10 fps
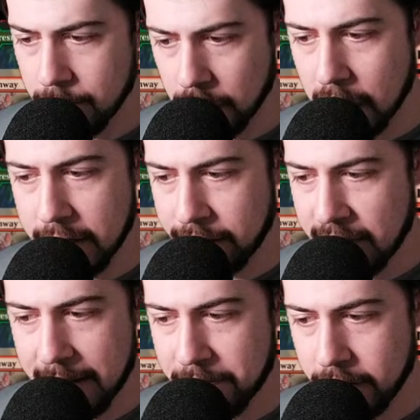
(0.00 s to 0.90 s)
Marauding
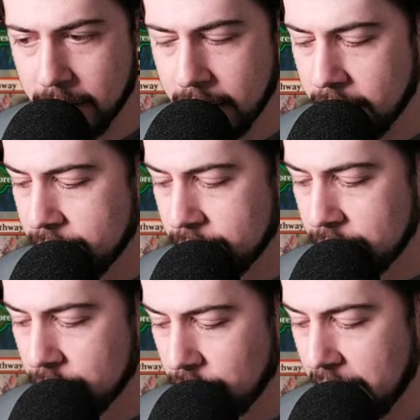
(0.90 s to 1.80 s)
Raptor,
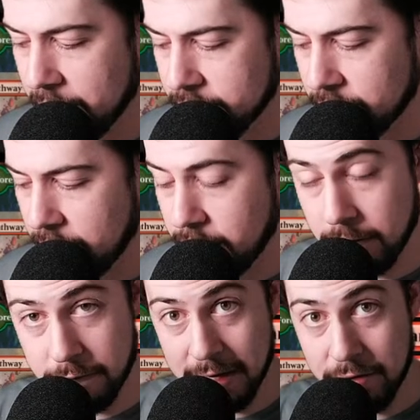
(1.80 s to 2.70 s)
Wayward
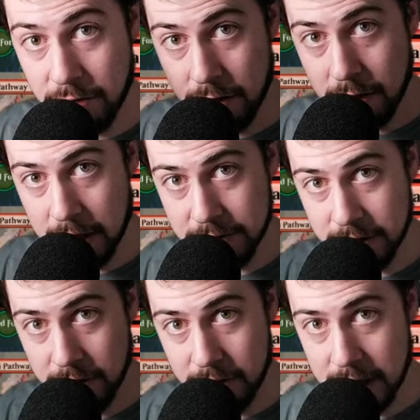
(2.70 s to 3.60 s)
Swordtooth, Vitor. How's
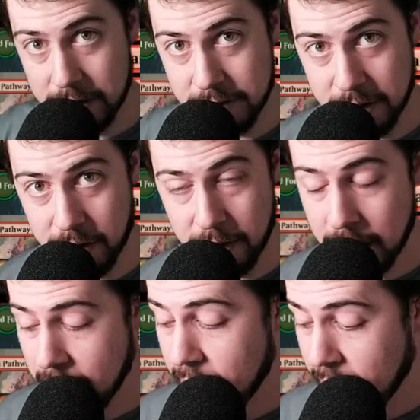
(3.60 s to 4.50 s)
it going? How's it
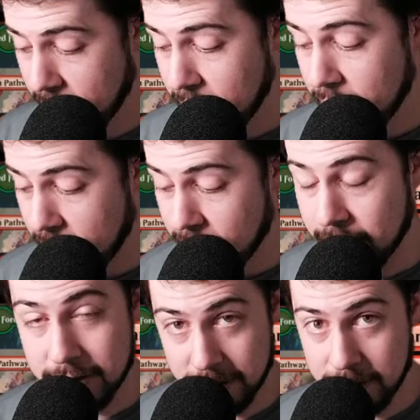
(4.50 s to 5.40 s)
going?
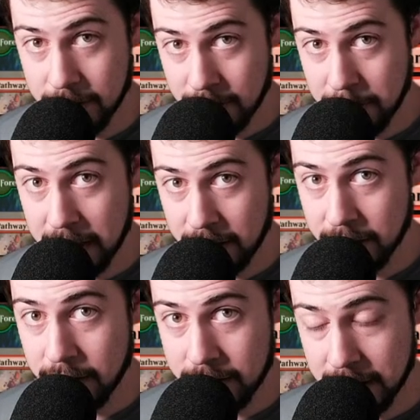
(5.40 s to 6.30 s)
This is going to be a
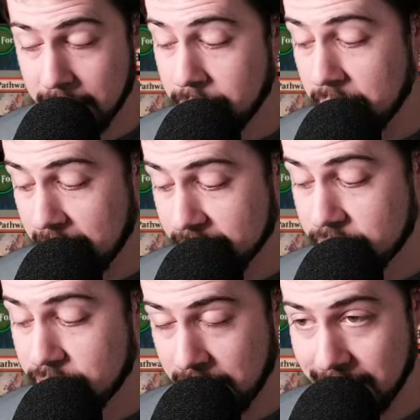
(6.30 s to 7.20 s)
good time.
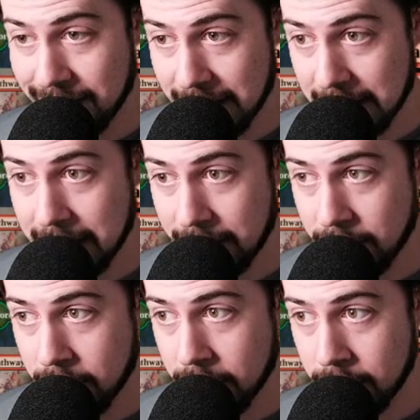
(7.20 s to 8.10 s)
Yes,
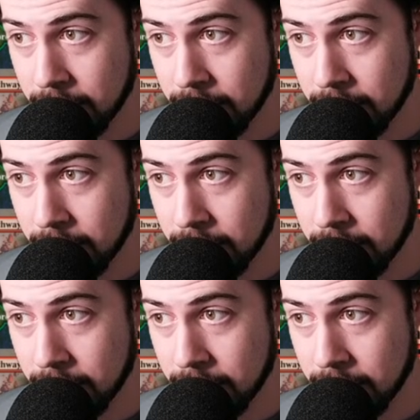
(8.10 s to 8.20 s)
indeed.